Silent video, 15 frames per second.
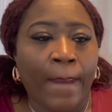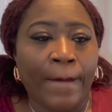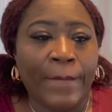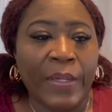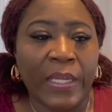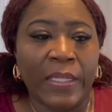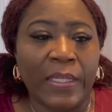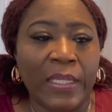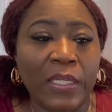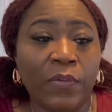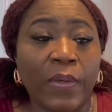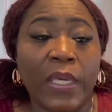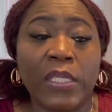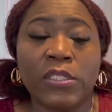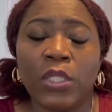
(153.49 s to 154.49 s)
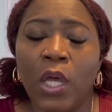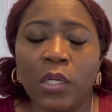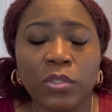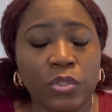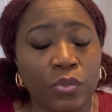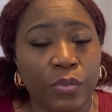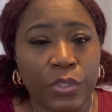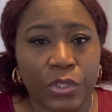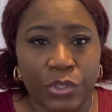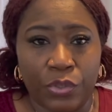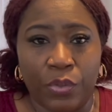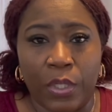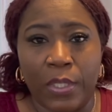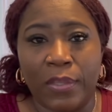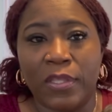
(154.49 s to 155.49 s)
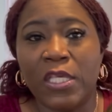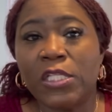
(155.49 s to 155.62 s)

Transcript: But anyways, long story short,